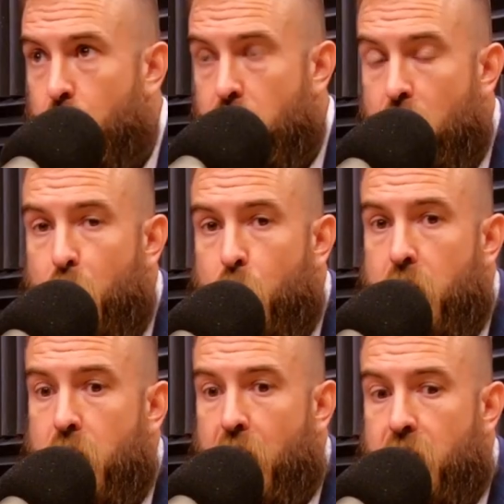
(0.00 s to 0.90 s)
when
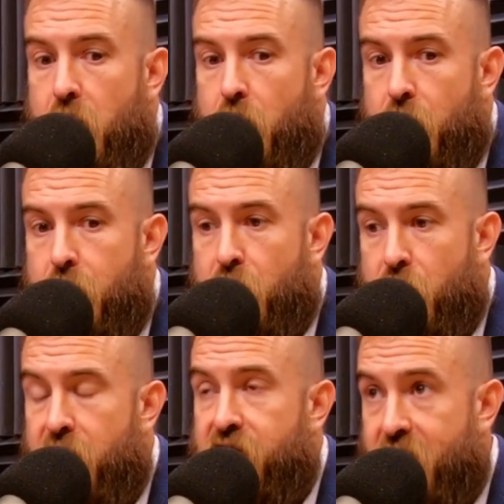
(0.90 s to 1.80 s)
you
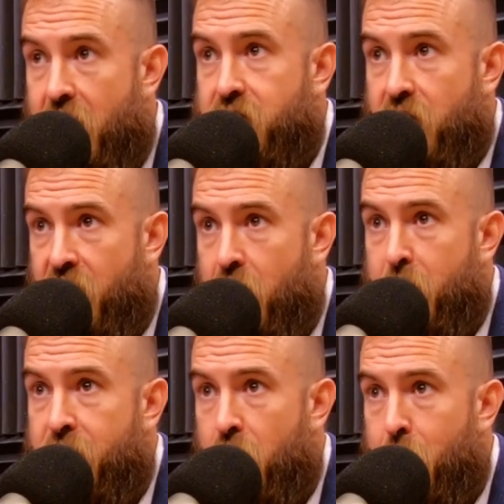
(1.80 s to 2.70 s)
create this toxic
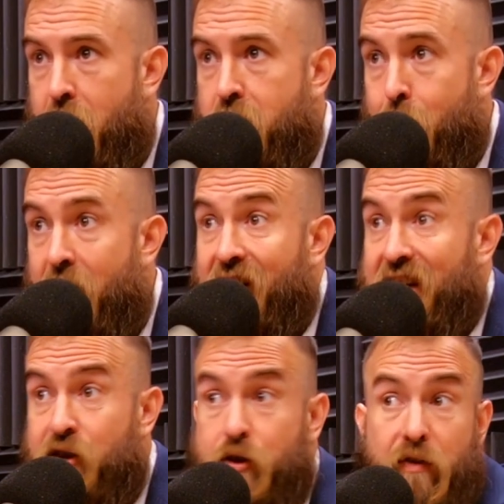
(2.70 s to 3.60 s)
environment for your body, you make it
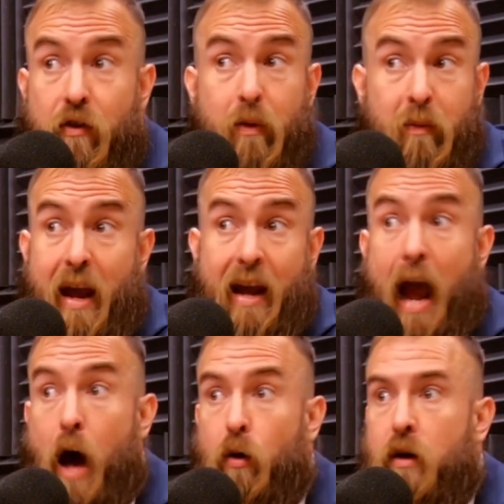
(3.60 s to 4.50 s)
easier for them to hang
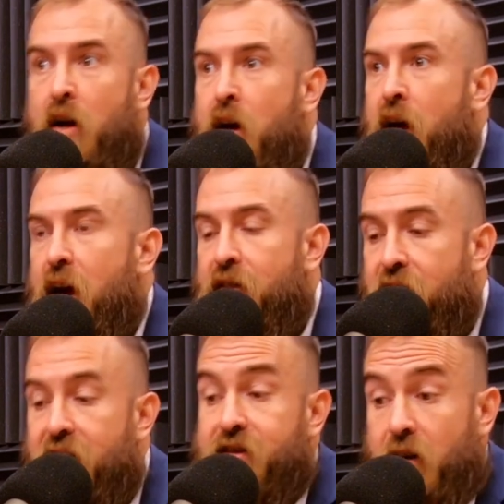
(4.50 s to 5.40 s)
out, and
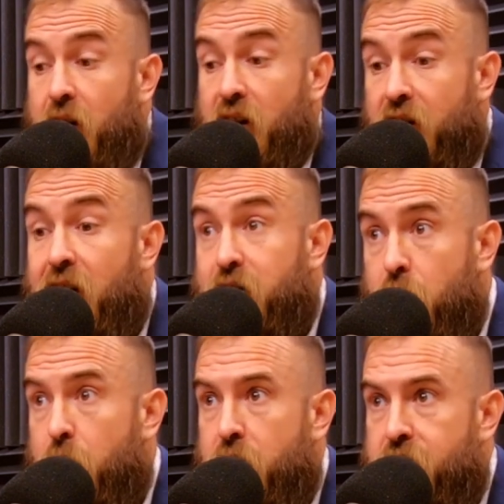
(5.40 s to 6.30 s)
then that's
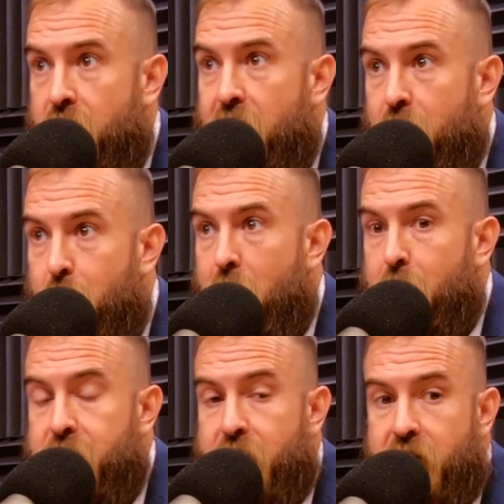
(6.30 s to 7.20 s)
really when you start having
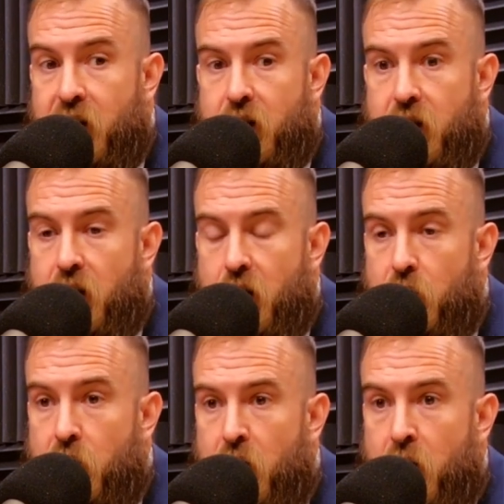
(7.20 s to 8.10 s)
problems. And I think that
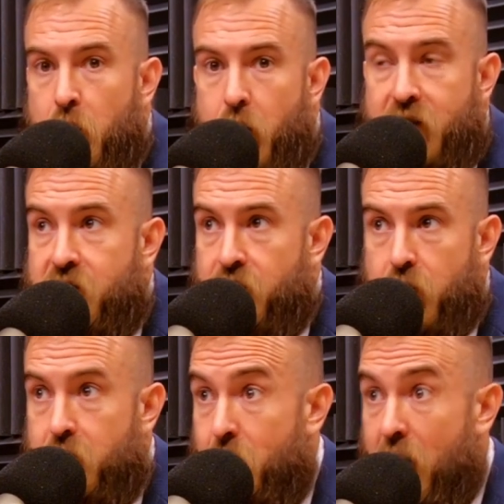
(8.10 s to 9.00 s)
processed
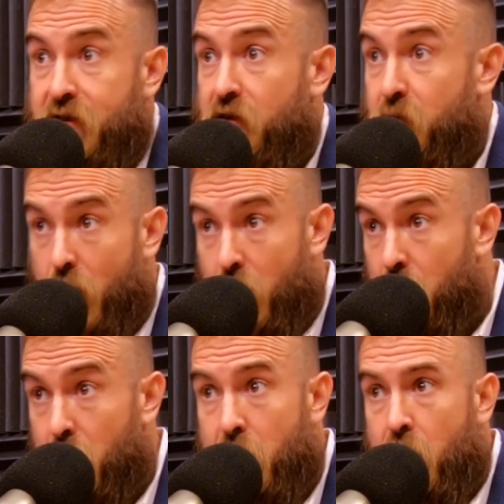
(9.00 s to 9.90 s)
food's a massive
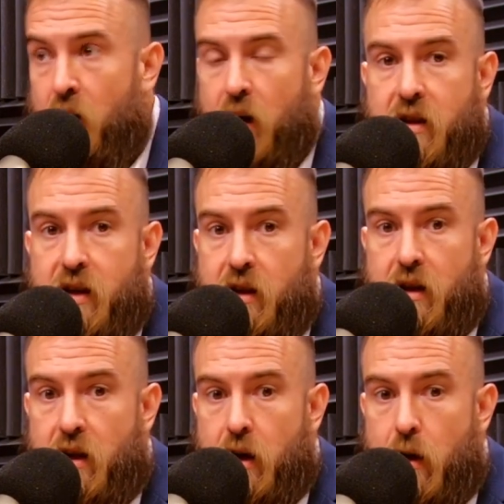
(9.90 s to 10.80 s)
problem. I think that